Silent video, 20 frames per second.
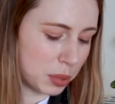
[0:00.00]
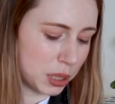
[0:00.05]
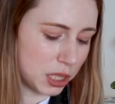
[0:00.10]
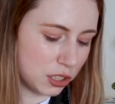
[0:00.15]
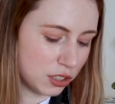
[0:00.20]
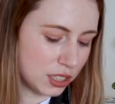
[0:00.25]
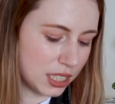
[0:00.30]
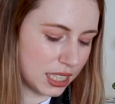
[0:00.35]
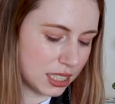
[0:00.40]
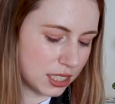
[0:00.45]
but
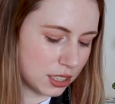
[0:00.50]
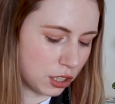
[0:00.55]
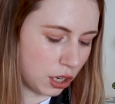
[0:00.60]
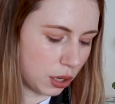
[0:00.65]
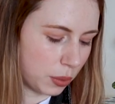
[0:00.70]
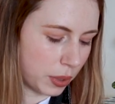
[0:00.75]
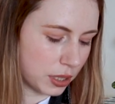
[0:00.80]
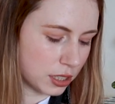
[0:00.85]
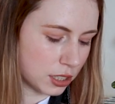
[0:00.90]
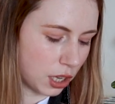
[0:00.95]
you need to
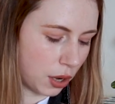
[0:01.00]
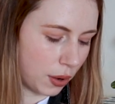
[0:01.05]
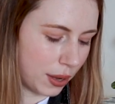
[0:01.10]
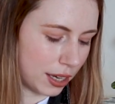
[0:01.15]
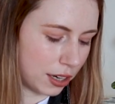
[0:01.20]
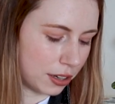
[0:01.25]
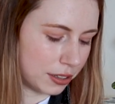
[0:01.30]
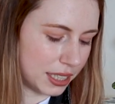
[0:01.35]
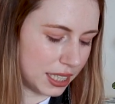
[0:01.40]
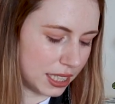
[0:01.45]
know what's
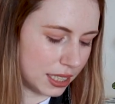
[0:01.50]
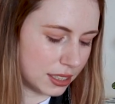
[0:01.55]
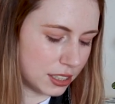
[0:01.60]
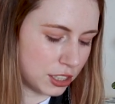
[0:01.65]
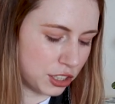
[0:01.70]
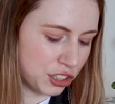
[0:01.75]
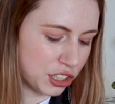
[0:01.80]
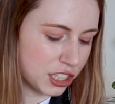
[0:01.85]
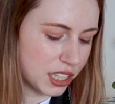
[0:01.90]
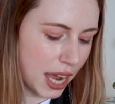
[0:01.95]
going on here
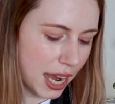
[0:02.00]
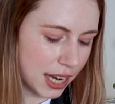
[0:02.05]
so you can